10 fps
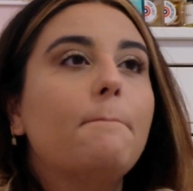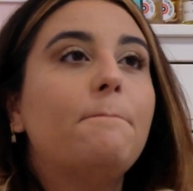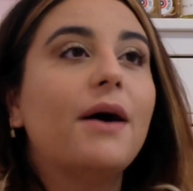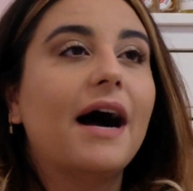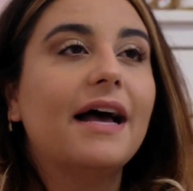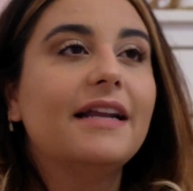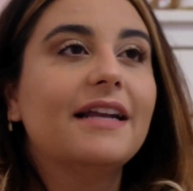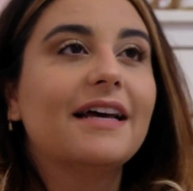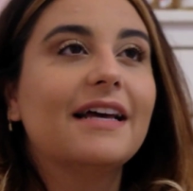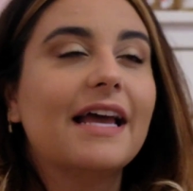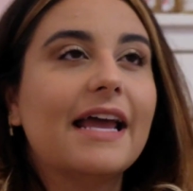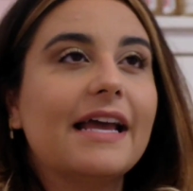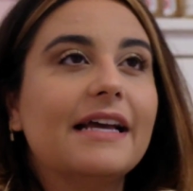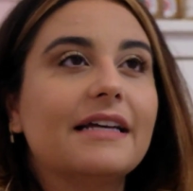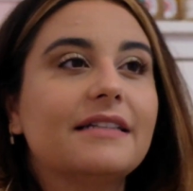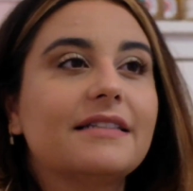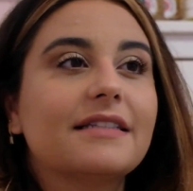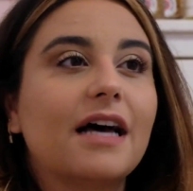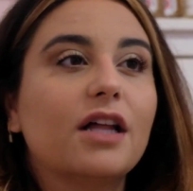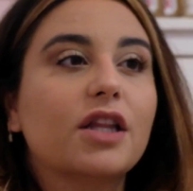but
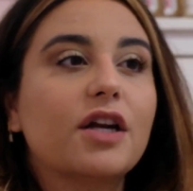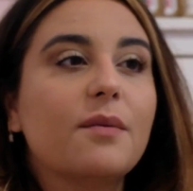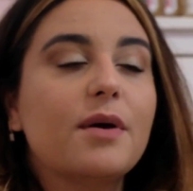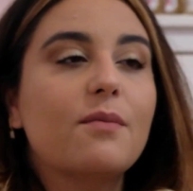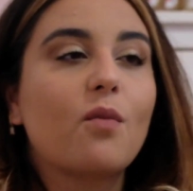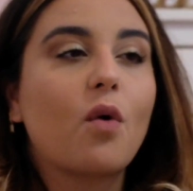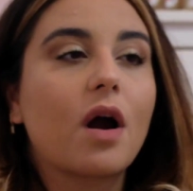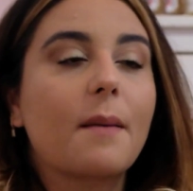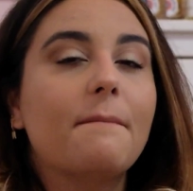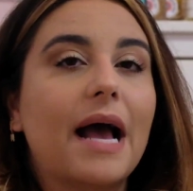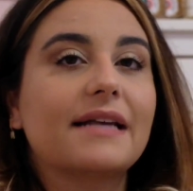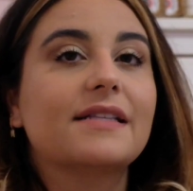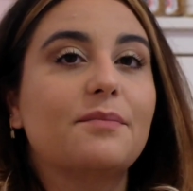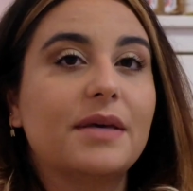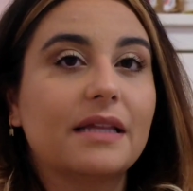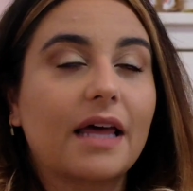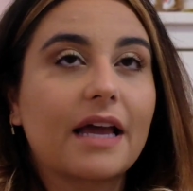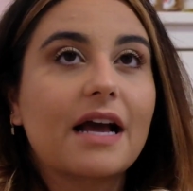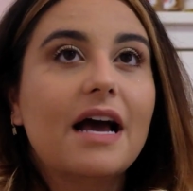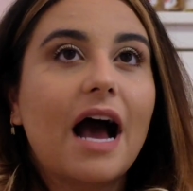it's a little bit more mass
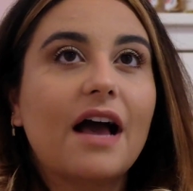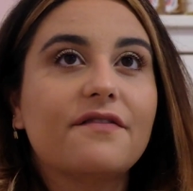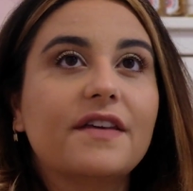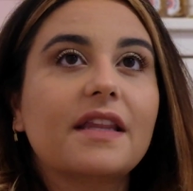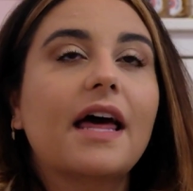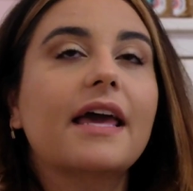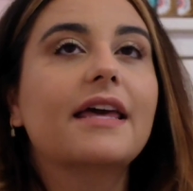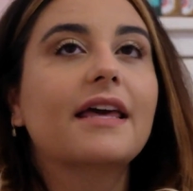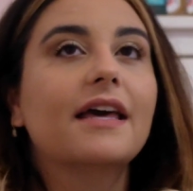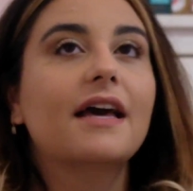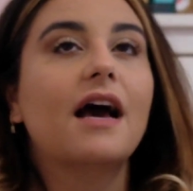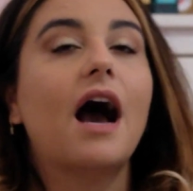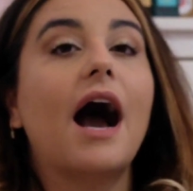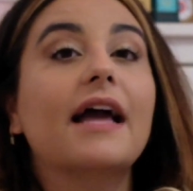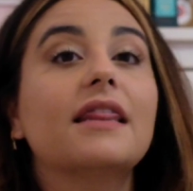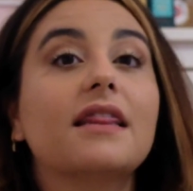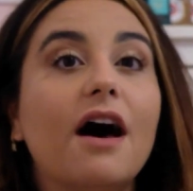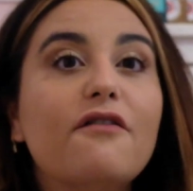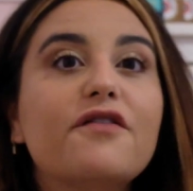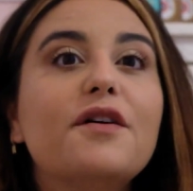appealing. I feel like I
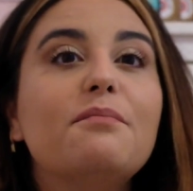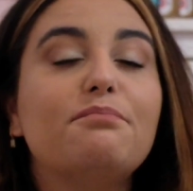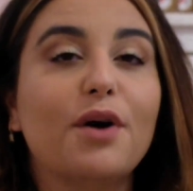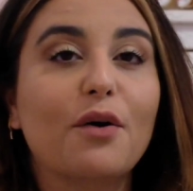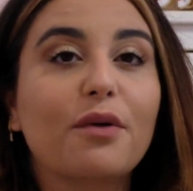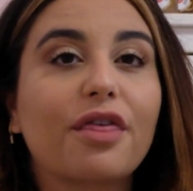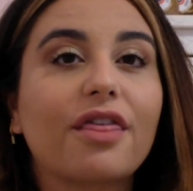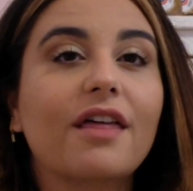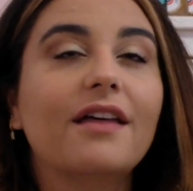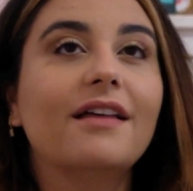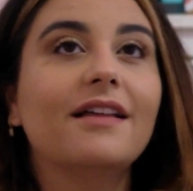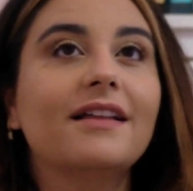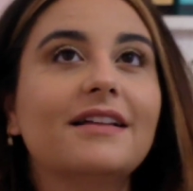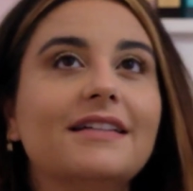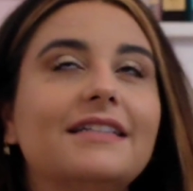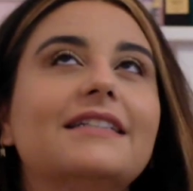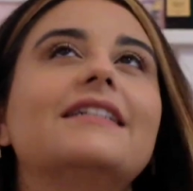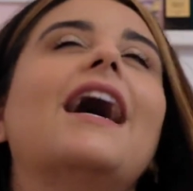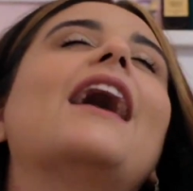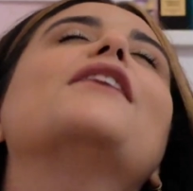love them both.
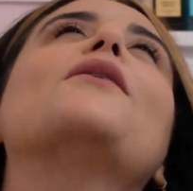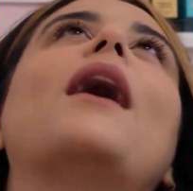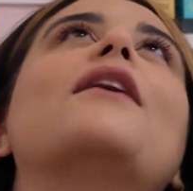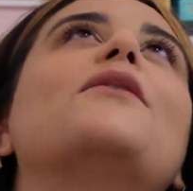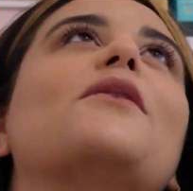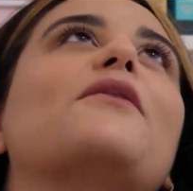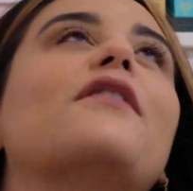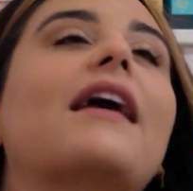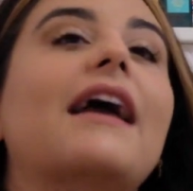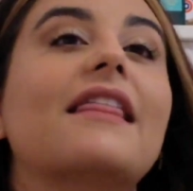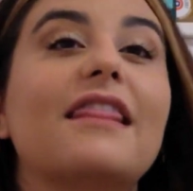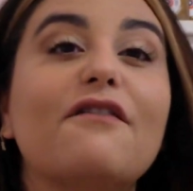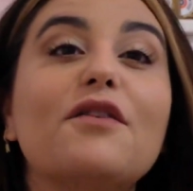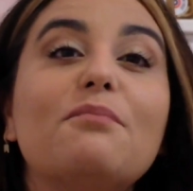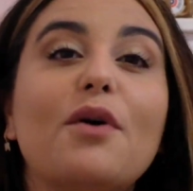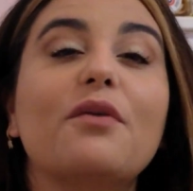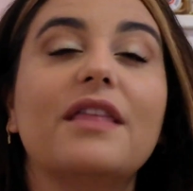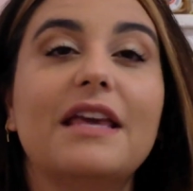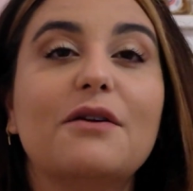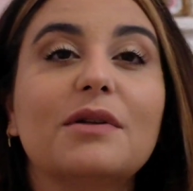I don't know, like I love them
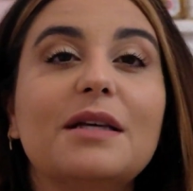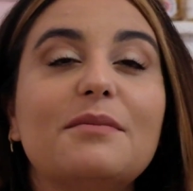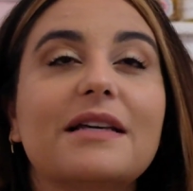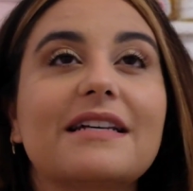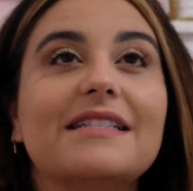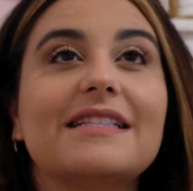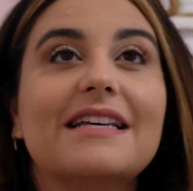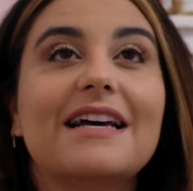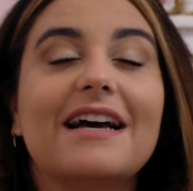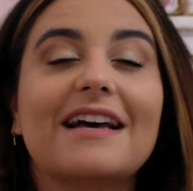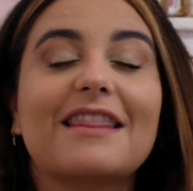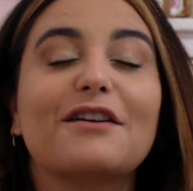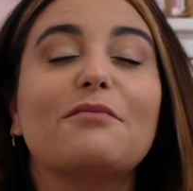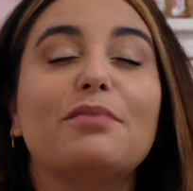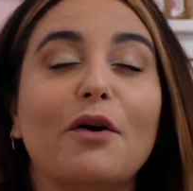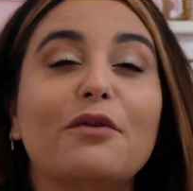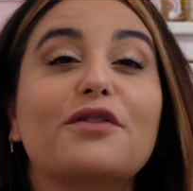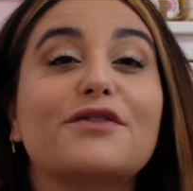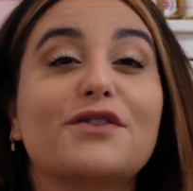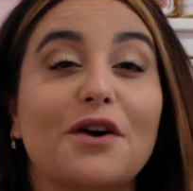both equally because they're
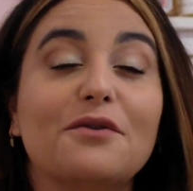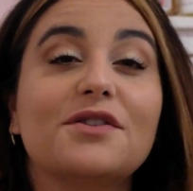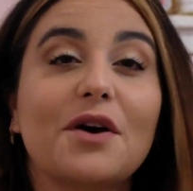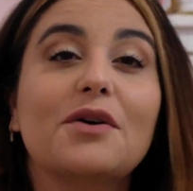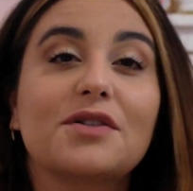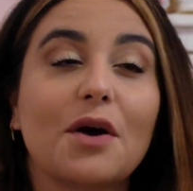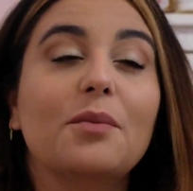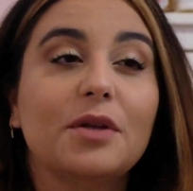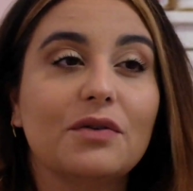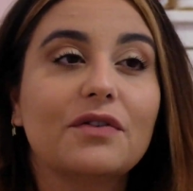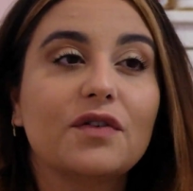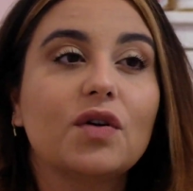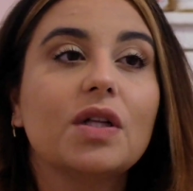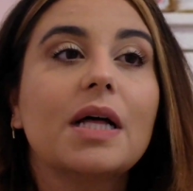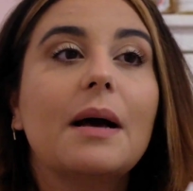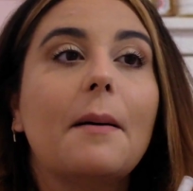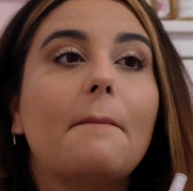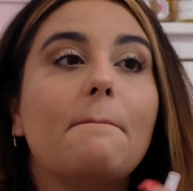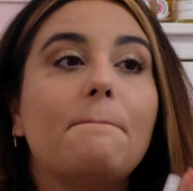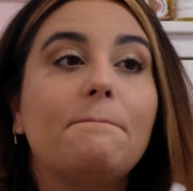both so beautiful,
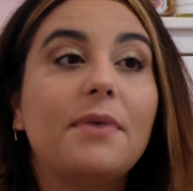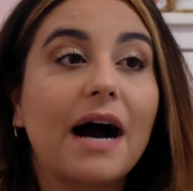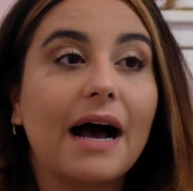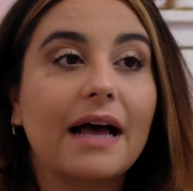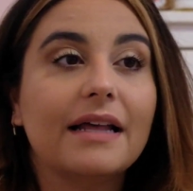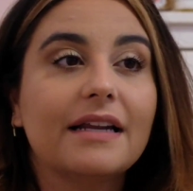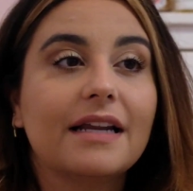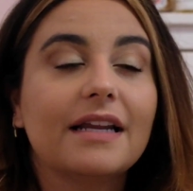but